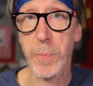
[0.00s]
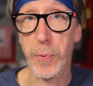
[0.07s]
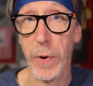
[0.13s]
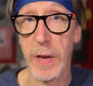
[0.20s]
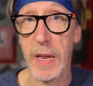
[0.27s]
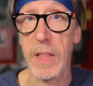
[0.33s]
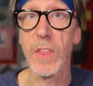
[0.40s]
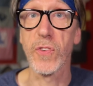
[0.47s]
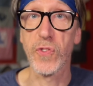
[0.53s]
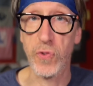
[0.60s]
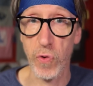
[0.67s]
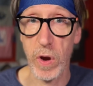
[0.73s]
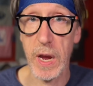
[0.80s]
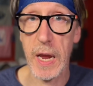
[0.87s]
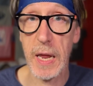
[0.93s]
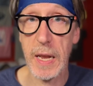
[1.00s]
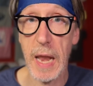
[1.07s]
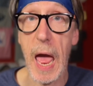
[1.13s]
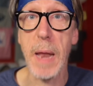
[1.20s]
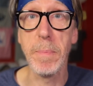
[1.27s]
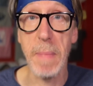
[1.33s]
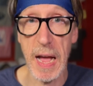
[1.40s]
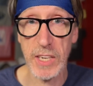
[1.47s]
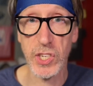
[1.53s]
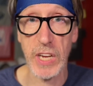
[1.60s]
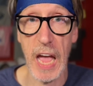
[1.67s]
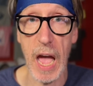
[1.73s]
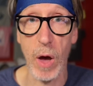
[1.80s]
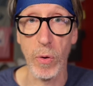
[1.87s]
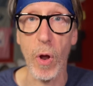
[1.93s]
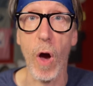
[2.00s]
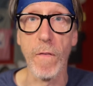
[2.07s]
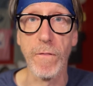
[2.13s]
printing, the screen and mesh count are